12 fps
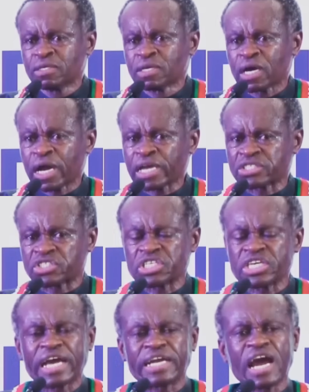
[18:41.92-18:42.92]
I see
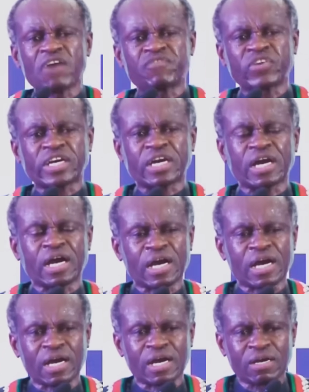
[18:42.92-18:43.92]
an
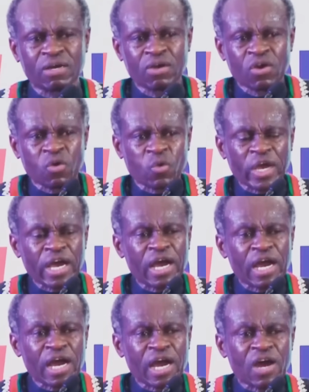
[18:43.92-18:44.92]
Africa
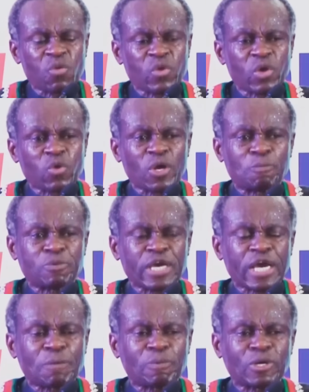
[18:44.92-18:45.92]
where we will be
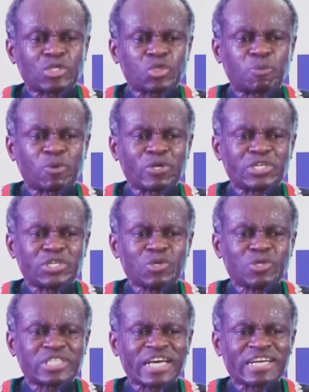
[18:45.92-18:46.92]
able to
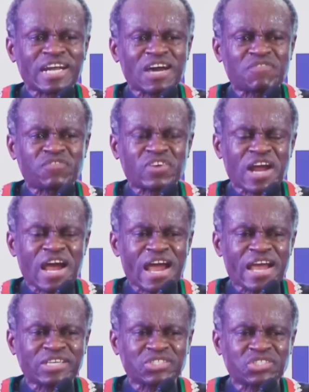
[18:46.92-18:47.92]
produce enough
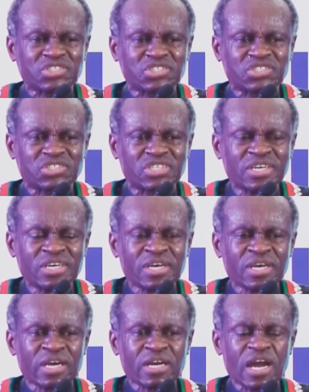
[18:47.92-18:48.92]
rice,
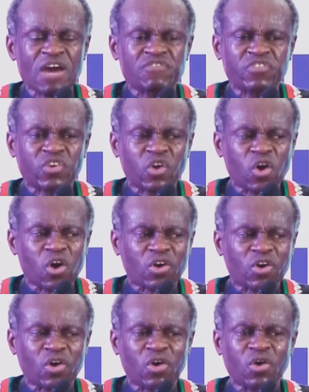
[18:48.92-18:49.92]
enough
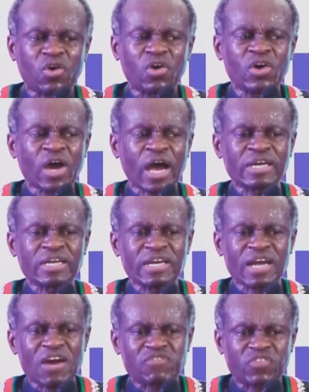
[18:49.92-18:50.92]
cocoa, and
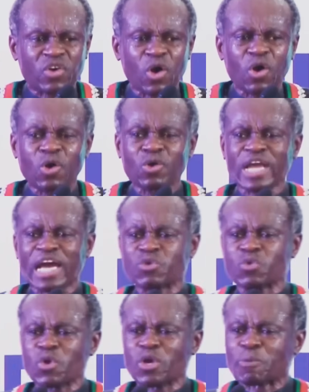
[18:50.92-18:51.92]
enough gold, and
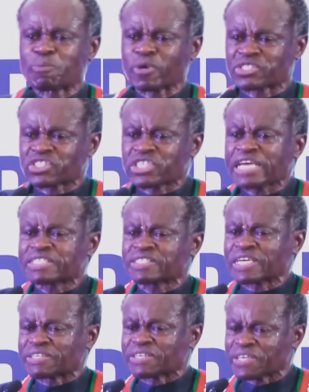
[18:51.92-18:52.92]
we will process
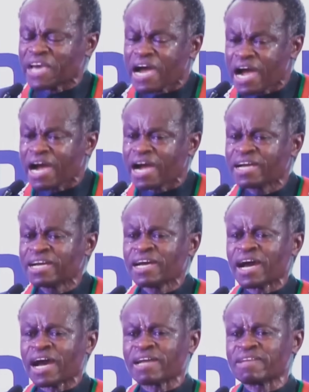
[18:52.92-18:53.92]
it here,
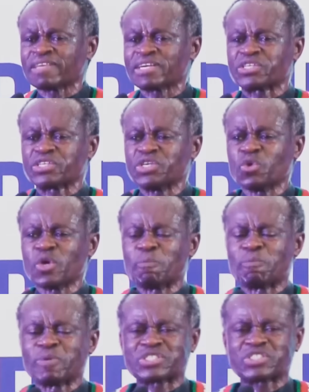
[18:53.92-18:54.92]
and that you will
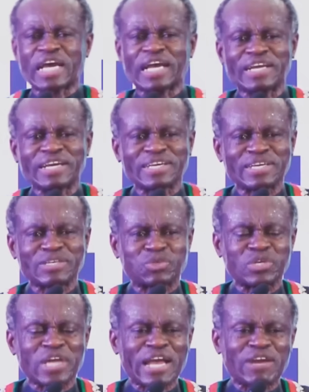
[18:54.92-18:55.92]
be selling it to
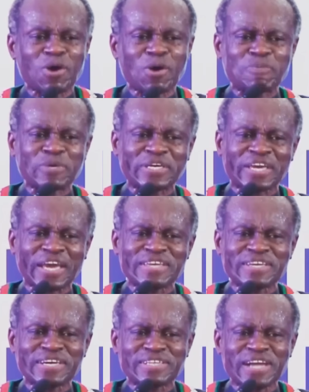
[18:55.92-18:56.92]
Nairobi,
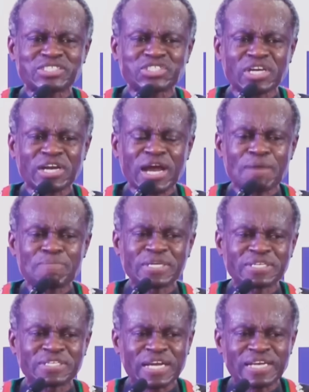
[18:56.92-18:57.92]
Kenya, Dar es Salaam in
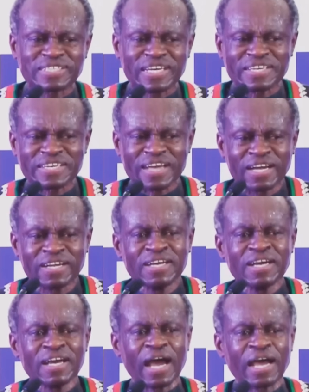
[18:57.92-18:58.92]
Tanzania,
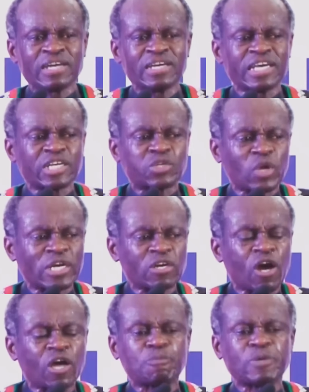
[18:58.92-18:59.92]
and it will
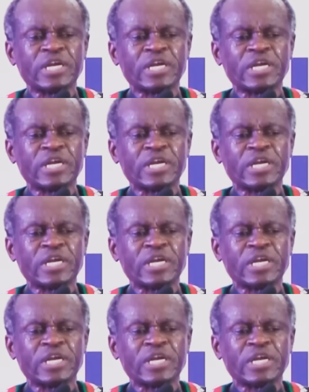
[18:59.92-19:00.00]
not be